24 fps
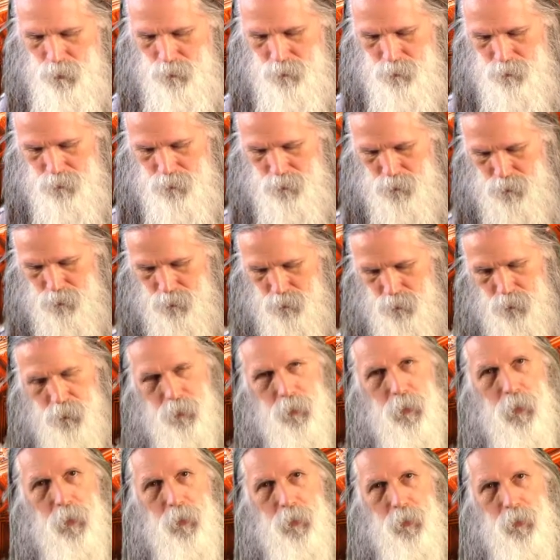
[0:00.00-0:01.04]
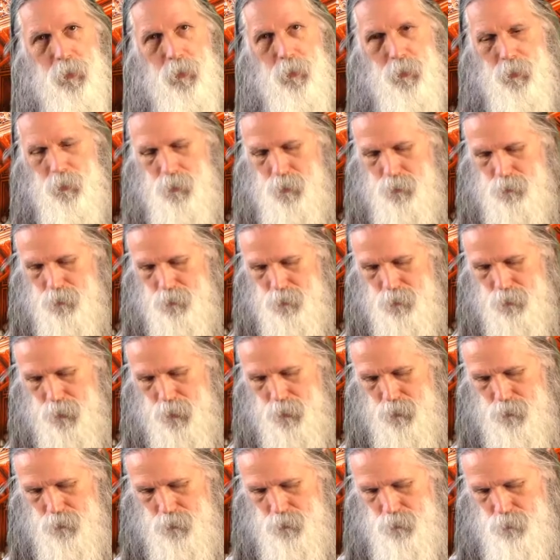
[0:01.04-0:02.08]
this is an uh,
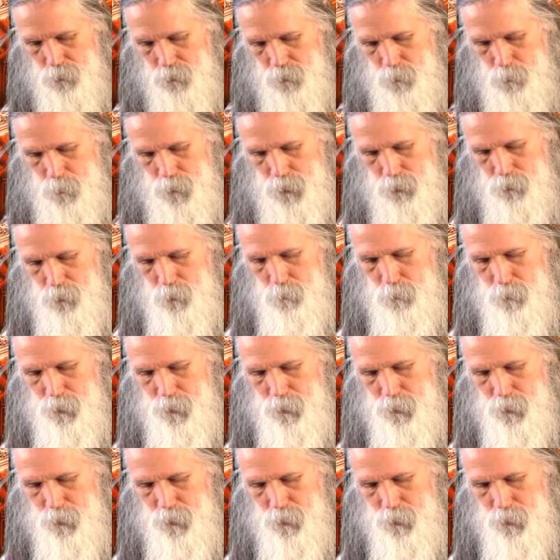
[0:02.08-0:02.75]
exercise to expand your